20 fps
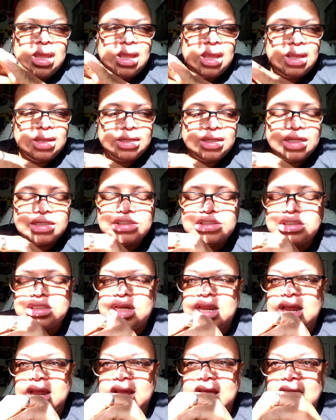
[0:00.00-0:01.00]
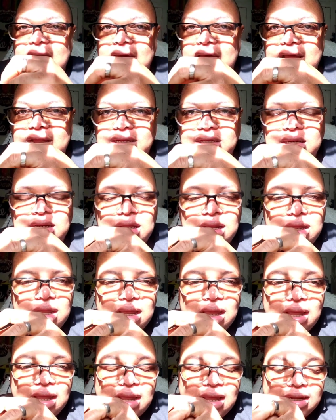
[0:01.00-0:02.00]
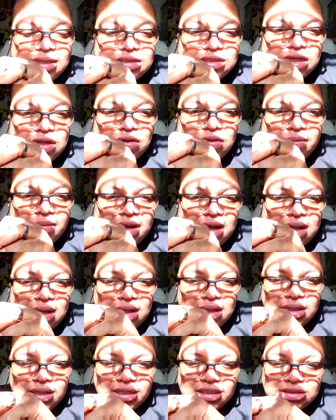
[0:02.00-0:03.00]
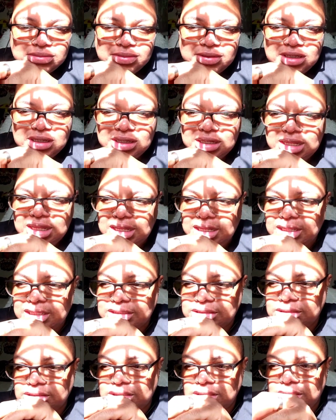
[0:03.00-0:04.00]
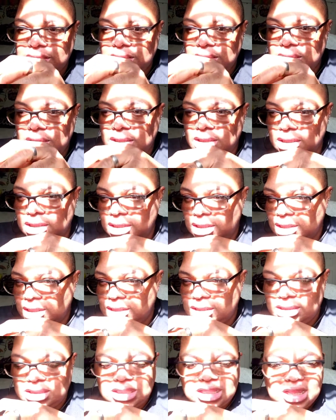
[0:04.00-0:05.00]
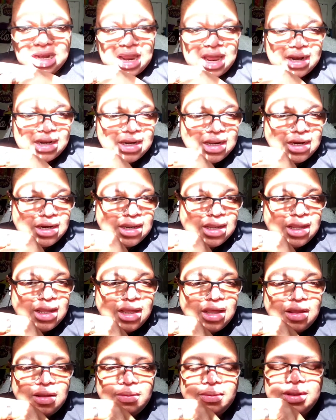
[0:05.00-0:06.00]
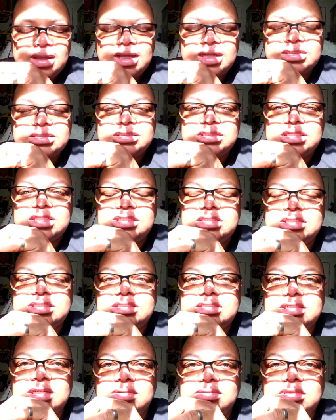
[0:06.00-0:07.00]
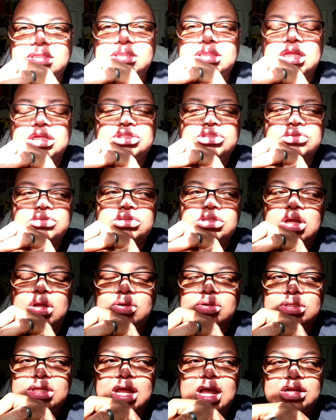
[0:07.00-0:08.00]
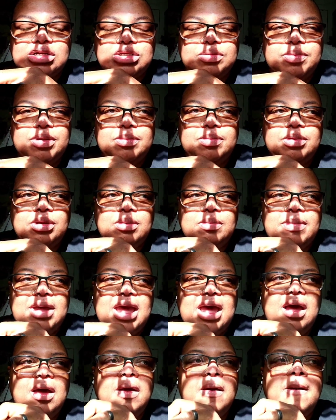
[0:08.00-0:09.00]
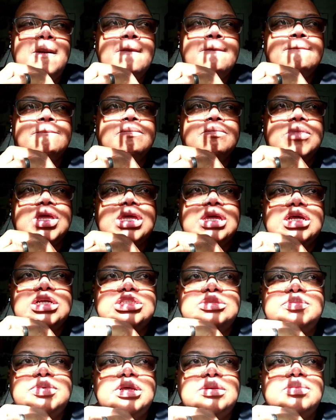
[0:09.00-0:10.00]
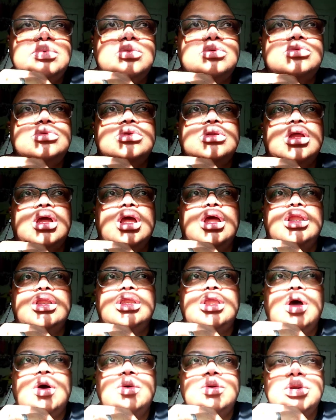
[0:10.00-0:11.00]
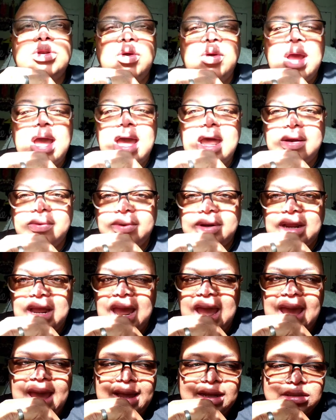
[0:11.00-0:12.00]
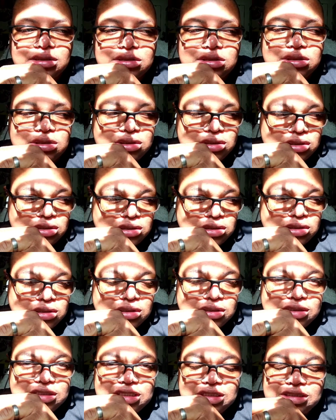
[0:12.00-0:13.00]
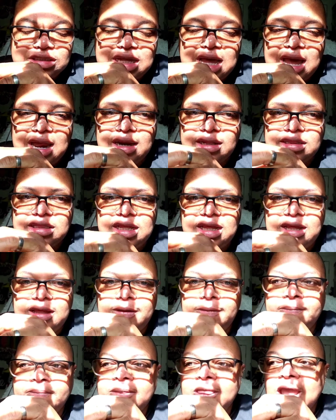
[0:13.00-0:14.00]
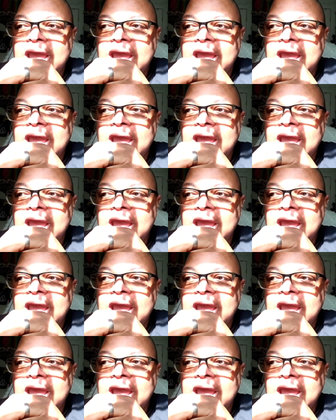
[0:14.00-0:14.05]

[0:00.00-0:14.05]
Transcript: And yesterday, I told my husband and kids that I needed help. This is something that you don't talk to people about, because people don't know how to react to this kind of thing.